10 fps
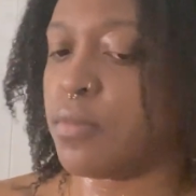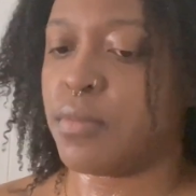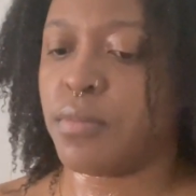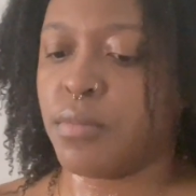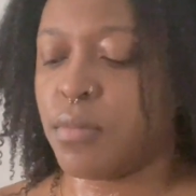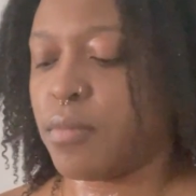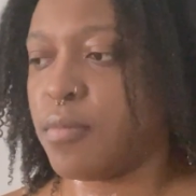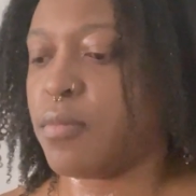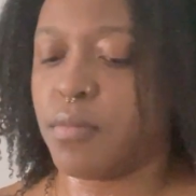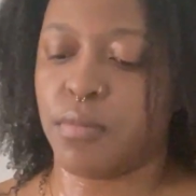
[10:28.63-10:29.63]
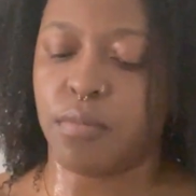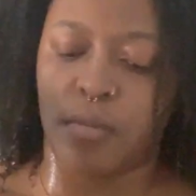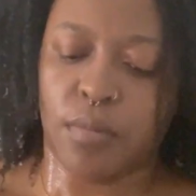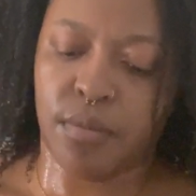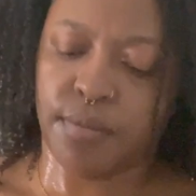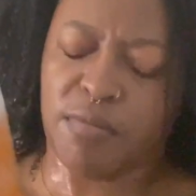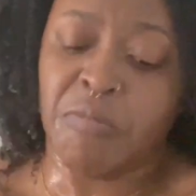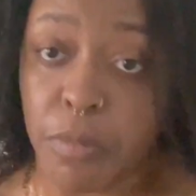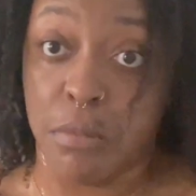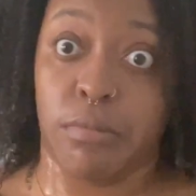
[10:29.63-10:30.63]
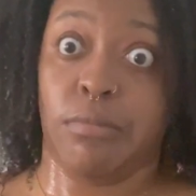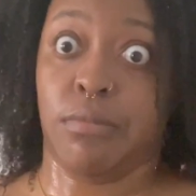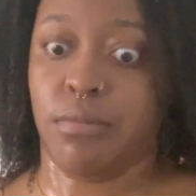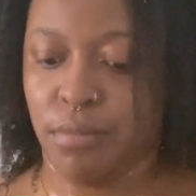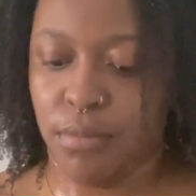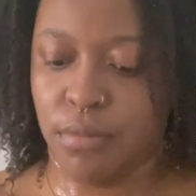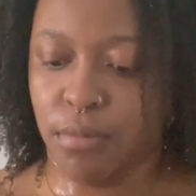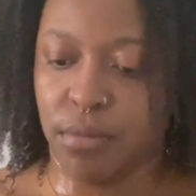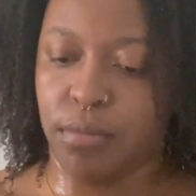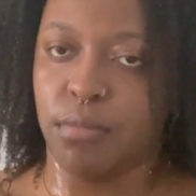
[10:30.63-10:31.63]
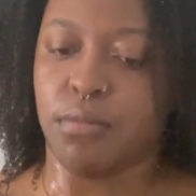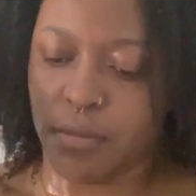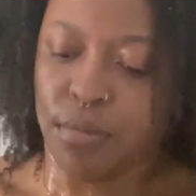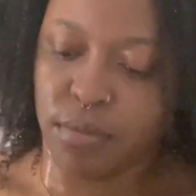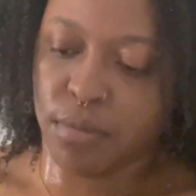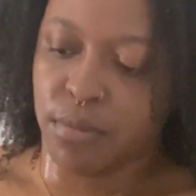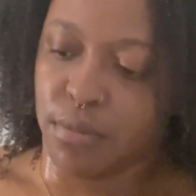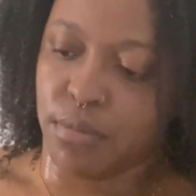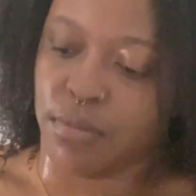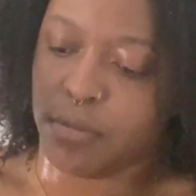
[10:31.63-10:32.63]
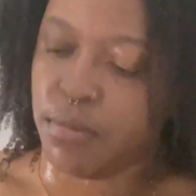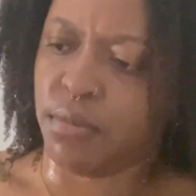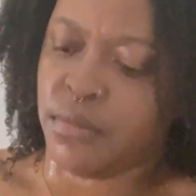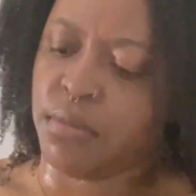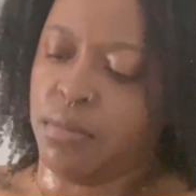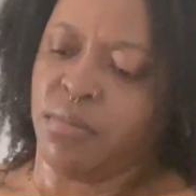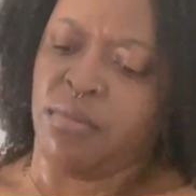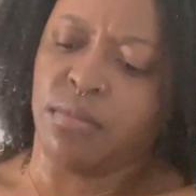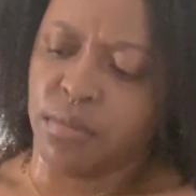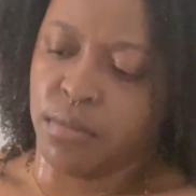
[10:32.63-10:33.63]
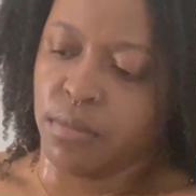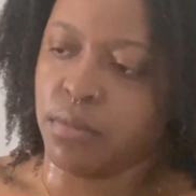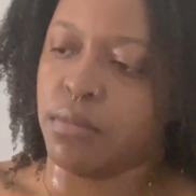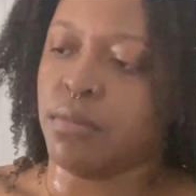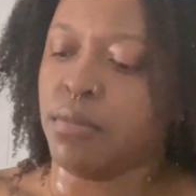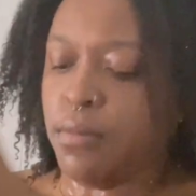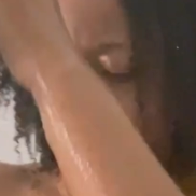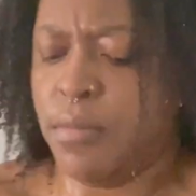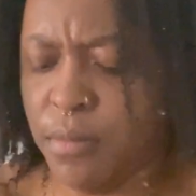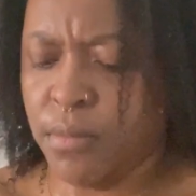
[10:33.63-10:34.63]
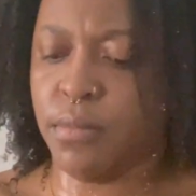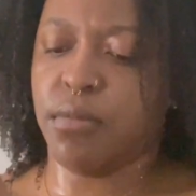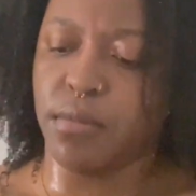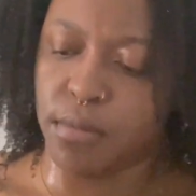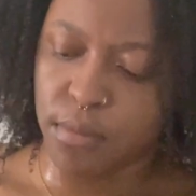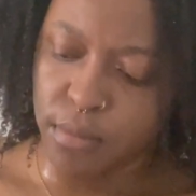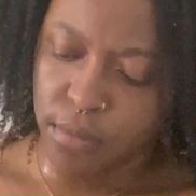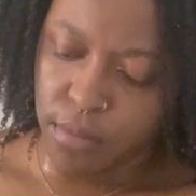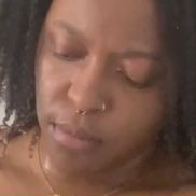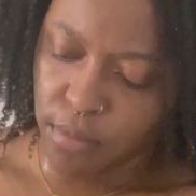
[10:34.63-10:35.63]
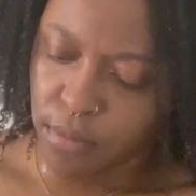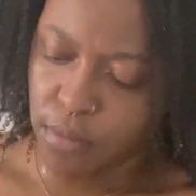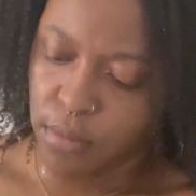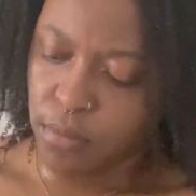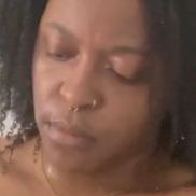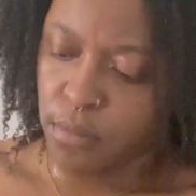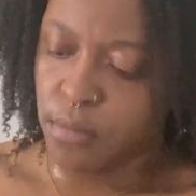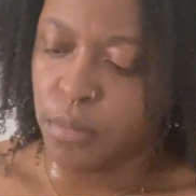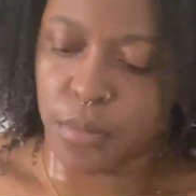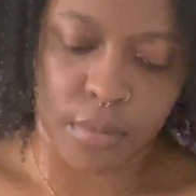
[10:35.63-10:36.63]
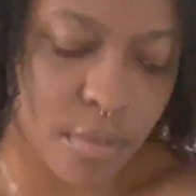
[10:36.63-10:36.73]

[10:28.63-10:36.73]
rinsed out. Now we're going in with that all soft conditioner. Apparently, I almost dropped the bottle. But this is a pretty